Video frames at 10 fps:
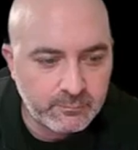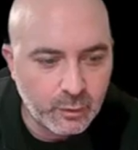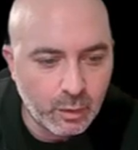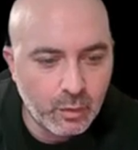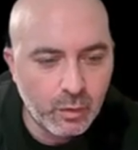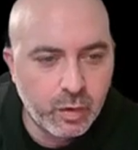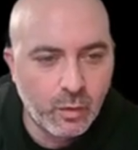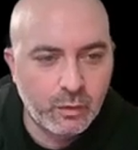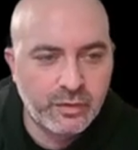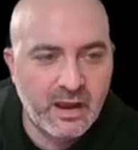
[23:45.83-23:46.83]

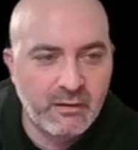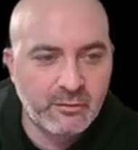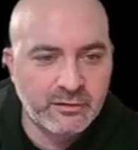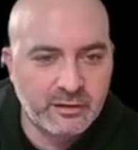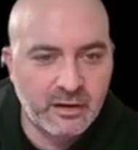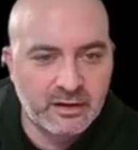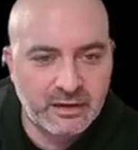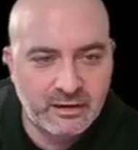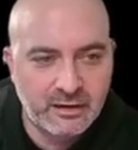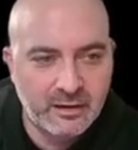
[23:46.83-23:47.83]
Oh, that was
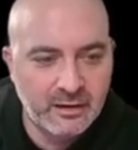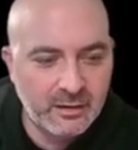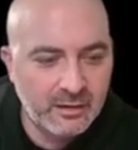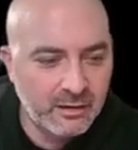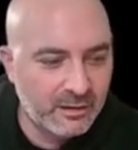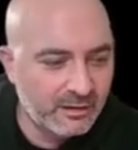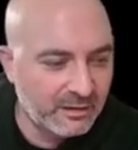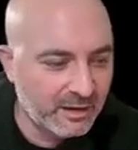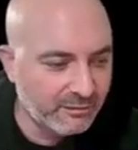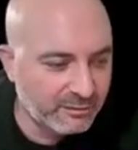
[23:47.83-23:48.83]
lucky.
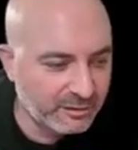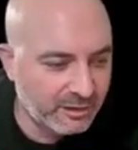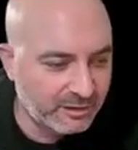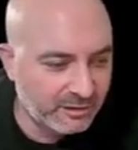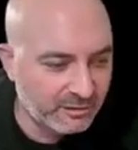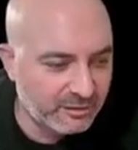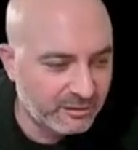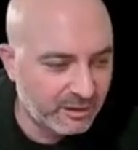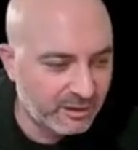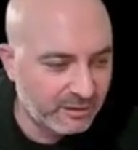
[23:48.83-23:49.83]
That was lucky.
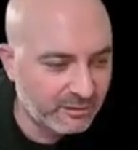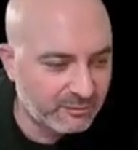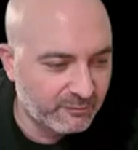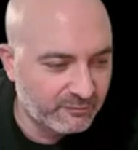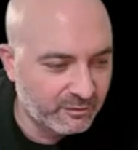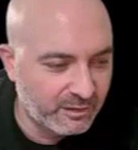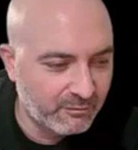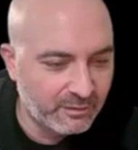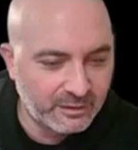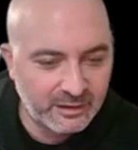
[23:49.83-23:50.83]
Let's review that
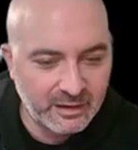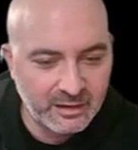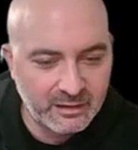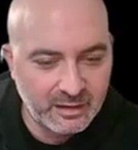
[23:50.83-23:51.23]
one again.